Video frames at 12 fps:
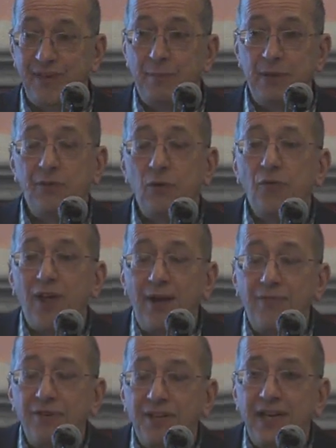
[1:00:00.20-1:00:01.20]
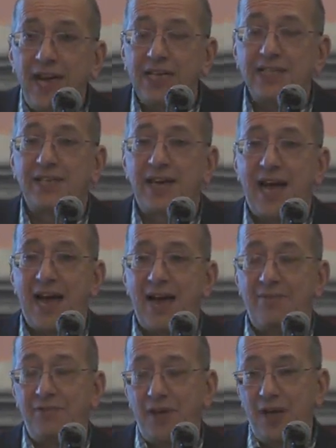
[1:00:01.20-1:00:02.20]
But of course, everything has to
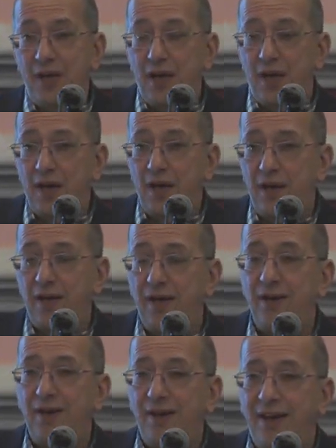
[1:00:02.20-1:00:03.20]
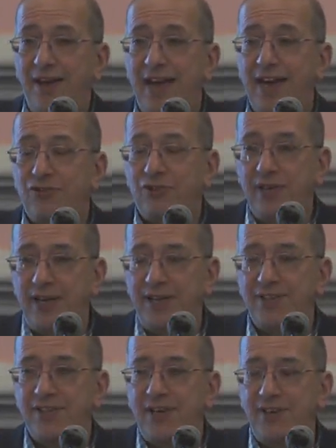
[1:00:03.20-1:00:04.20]
have uh, a natural
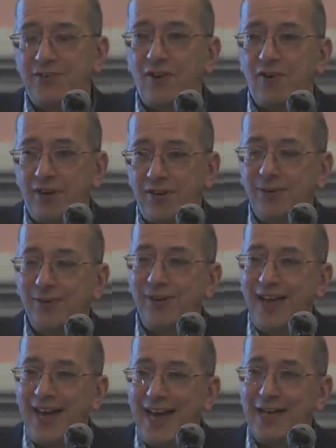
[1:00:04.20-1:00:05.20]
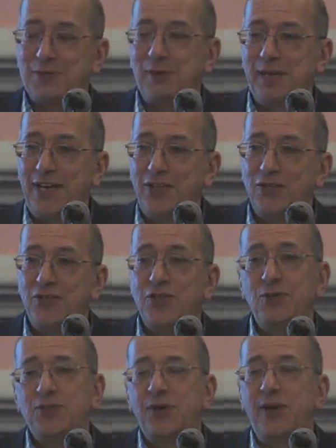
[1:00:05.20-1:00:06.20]
his historical explanation
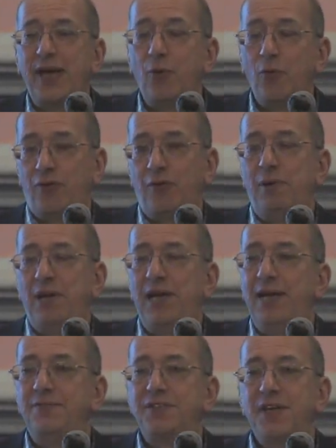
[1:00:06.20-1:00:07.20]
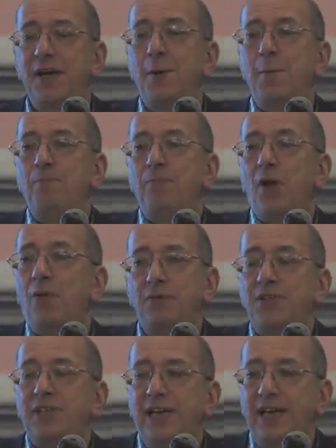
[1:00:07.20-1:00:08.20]
too. So he also believes,
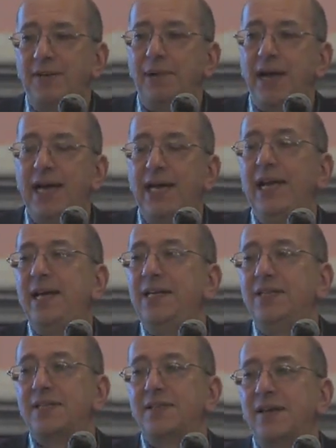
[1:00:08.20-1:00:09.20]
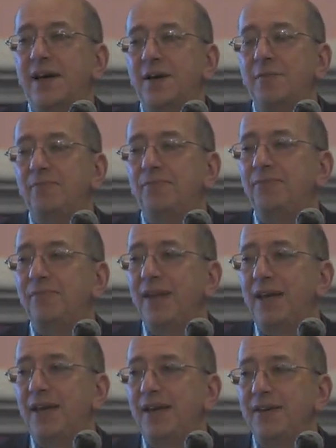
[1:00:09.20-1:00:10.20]
obviously, in Paley's um,
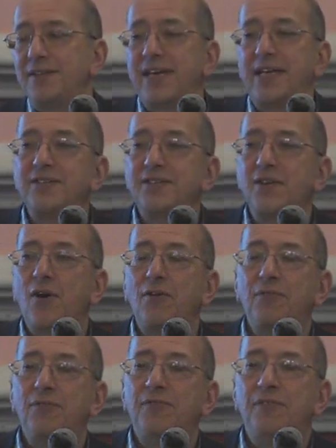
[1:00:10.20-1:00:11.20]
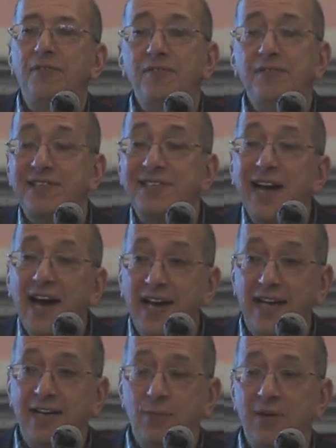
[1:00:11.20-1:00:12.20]
sense of
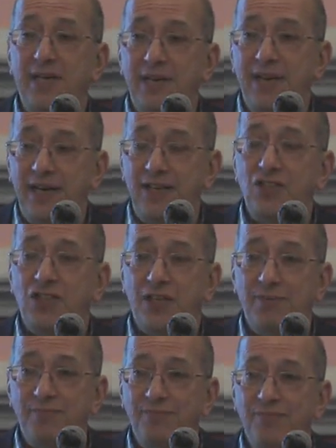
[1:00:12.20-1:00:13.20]
design within nature